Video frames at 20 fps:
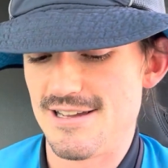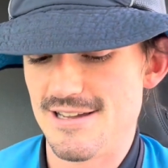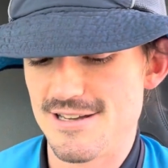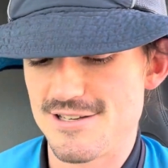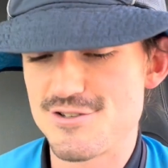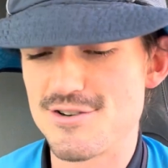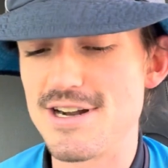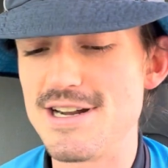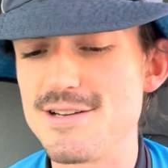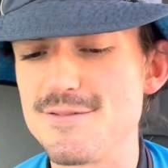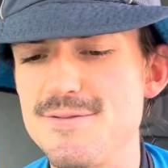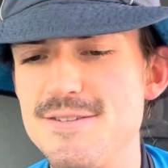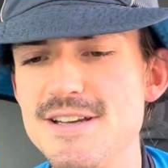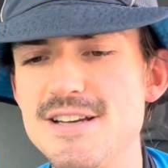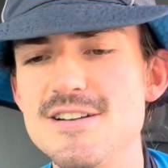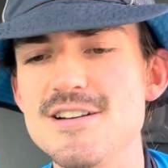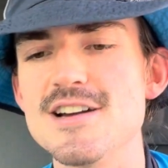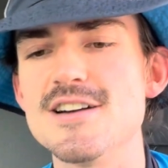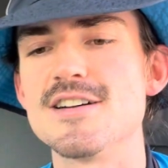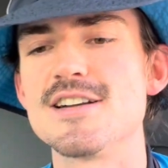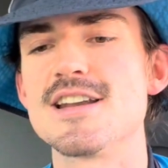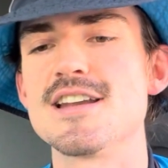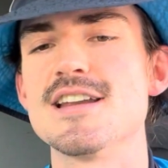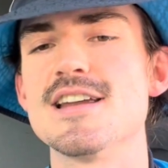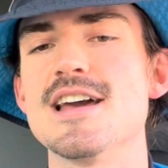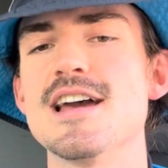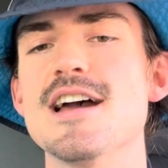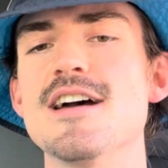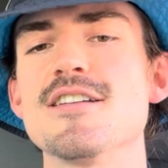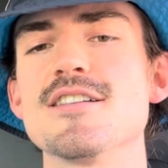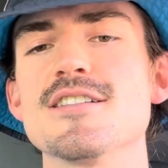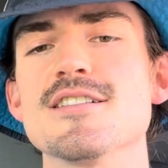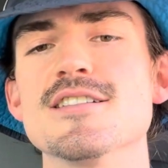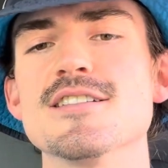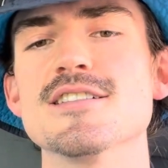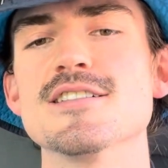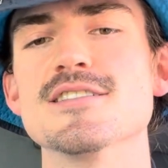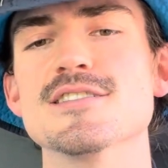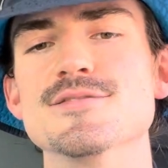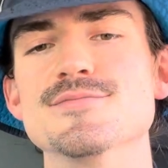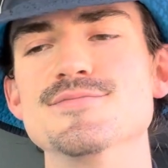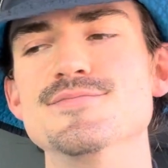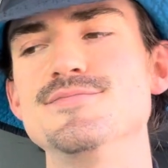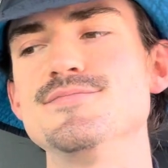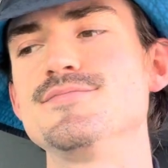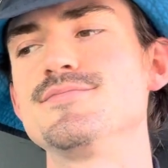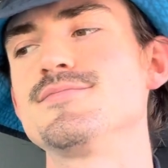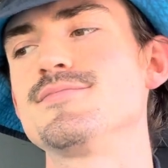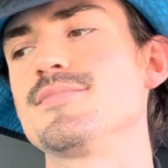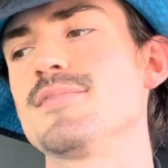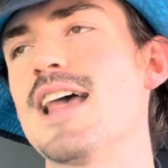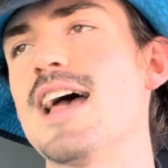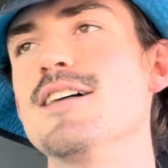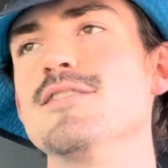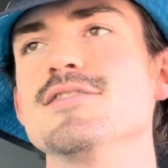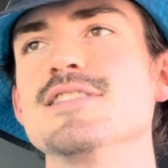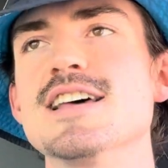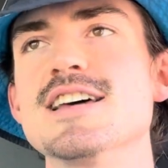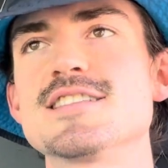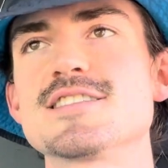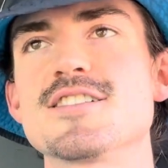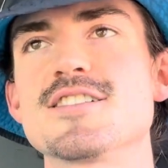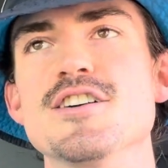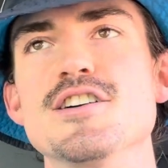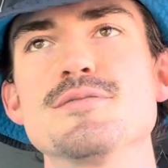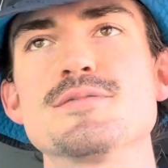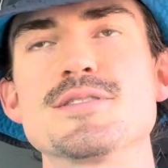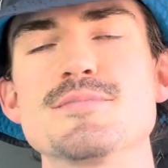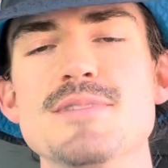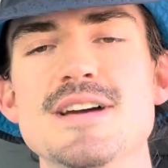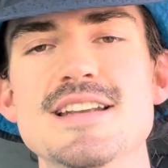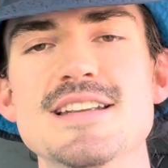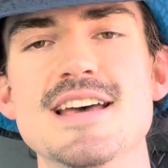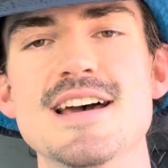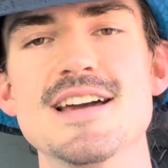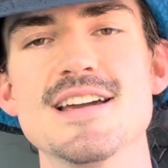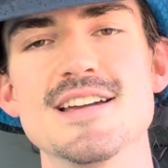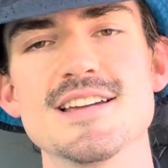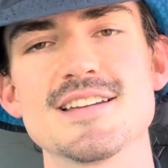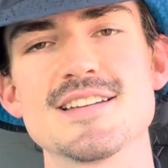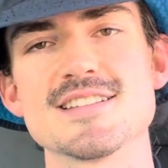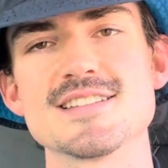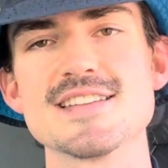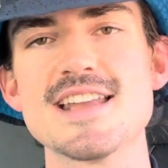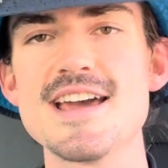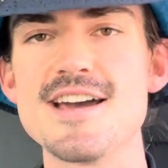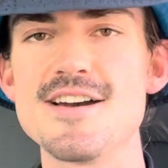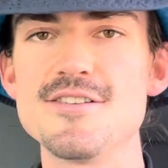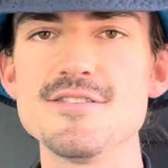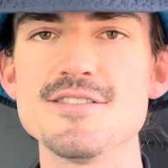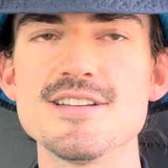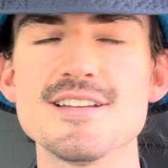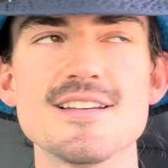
trying to figure out how to have less carbs in my diet. Because now,